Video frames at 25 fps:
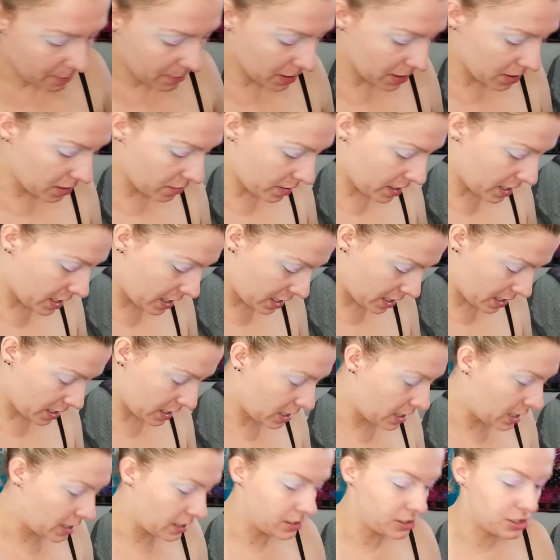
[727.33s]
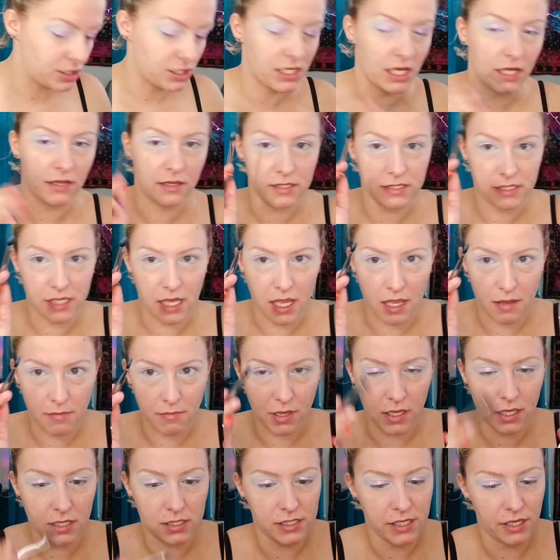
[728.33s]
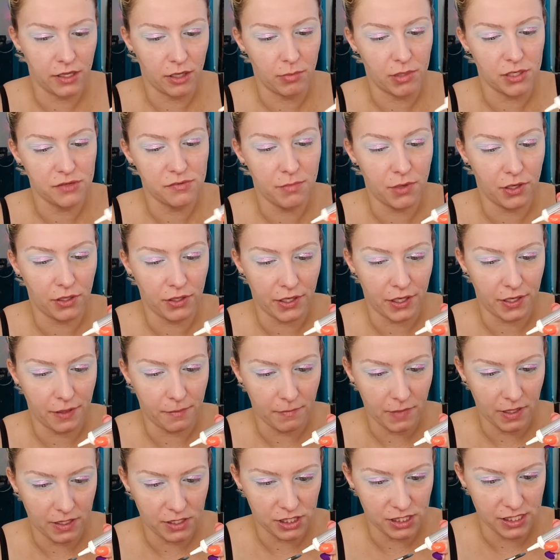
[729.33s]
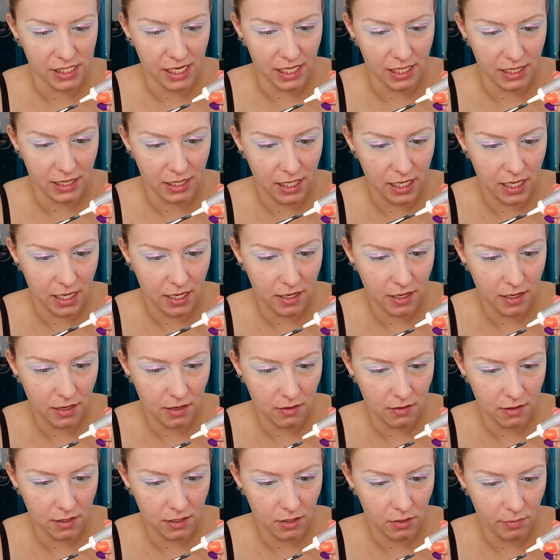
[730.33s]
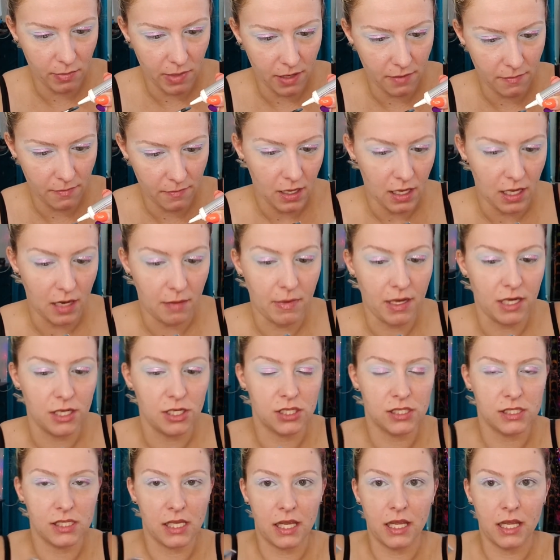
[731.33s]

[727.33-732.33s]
go ahead and just take the same concealer brush from earlier and just take a little bit. And I mean just like